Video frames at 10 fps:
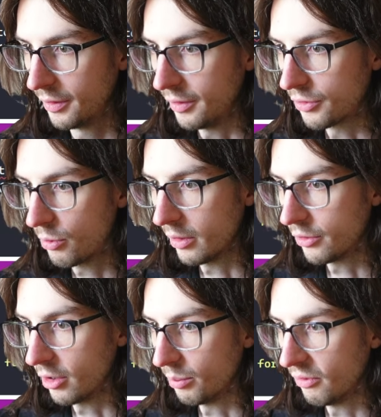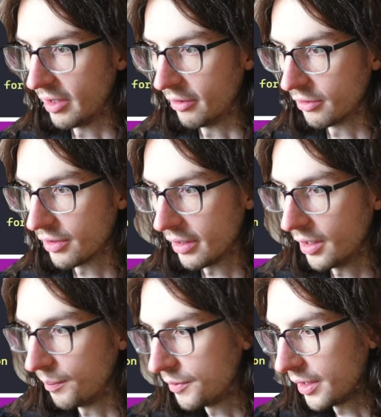This query target provider does not
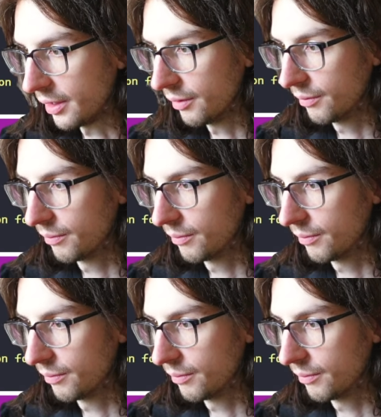update